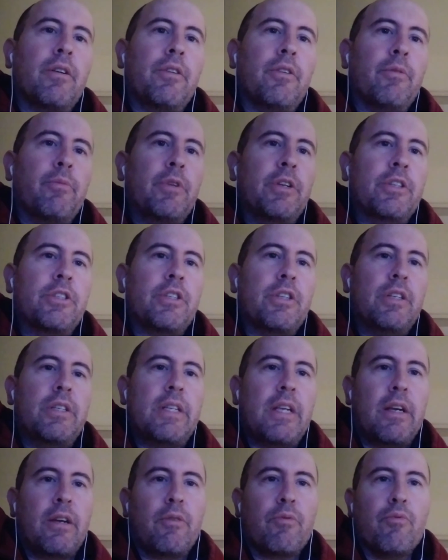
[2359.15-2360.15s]
Nobody should
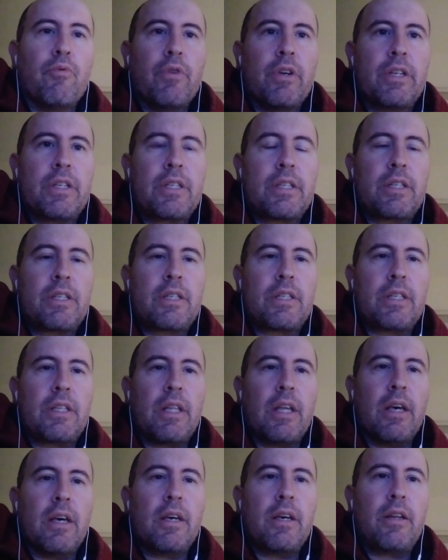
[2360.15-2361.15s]
take risks
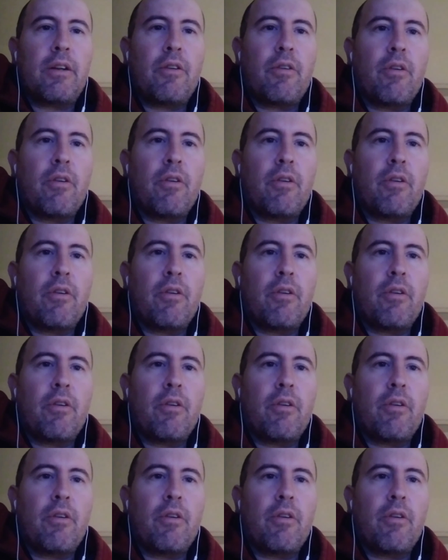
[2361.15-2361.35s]
that